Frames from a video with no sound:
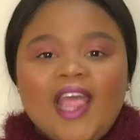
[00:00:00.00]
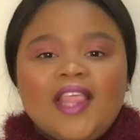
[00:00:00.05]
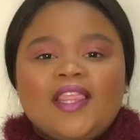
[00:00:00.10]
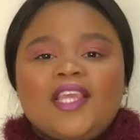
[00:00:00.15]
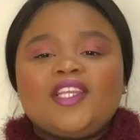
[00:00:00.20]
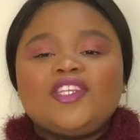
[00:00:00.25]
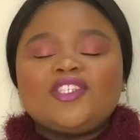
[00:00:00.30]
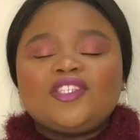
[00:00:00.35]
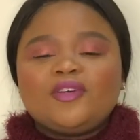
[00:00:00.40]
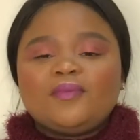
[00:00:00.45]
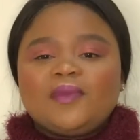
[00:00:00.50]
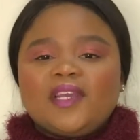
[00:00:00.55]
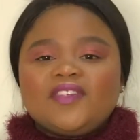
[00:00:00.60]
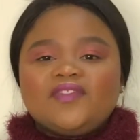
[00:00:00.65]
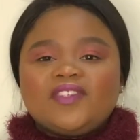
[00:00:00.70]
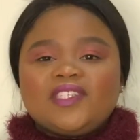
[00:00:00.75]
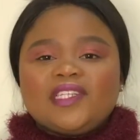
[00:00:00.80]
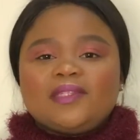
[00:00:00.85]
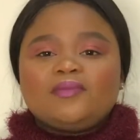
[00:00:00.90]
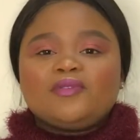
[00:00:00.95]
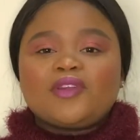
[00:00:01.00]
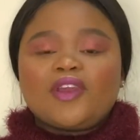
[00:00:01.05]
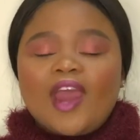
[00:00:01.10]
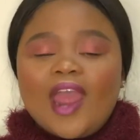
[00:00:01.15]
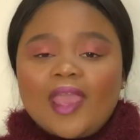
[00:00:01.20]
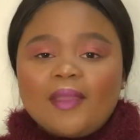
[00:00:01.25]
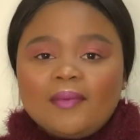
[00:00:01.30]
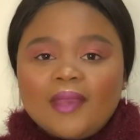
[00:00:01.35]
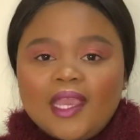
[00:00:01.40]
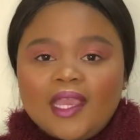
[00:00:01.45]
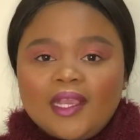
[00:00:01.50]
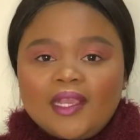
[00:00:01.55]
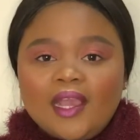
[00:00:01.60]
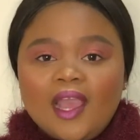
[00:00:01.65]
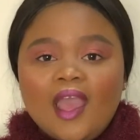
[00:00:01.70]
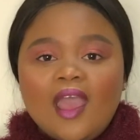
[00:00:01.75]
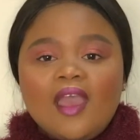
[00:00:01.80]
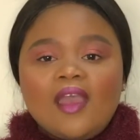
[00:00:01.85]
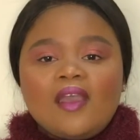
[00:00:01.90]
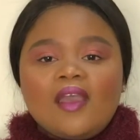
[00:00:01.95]
thank you so much for subscribing.
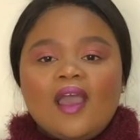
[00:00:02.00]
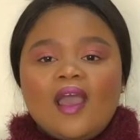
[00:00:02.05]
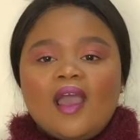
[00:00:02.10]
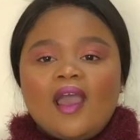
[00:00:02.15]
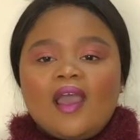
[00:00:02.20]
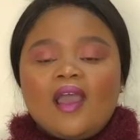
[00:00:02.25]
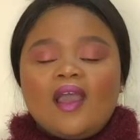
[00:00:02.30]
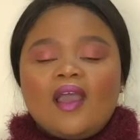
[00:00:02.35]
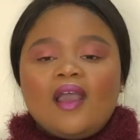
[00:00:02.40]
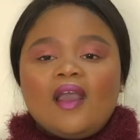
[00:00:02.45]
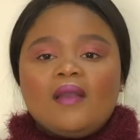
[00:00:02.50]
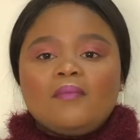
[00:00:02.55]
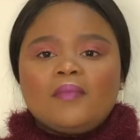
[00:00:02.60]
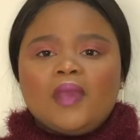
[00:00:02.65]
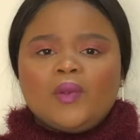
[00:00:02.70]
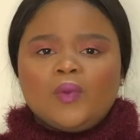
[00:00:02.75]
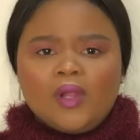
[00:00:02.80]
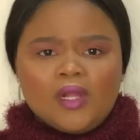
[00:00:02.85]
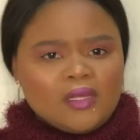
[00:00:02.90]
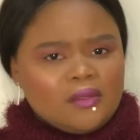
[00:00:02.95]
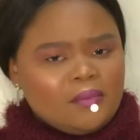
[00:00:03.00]
And welcome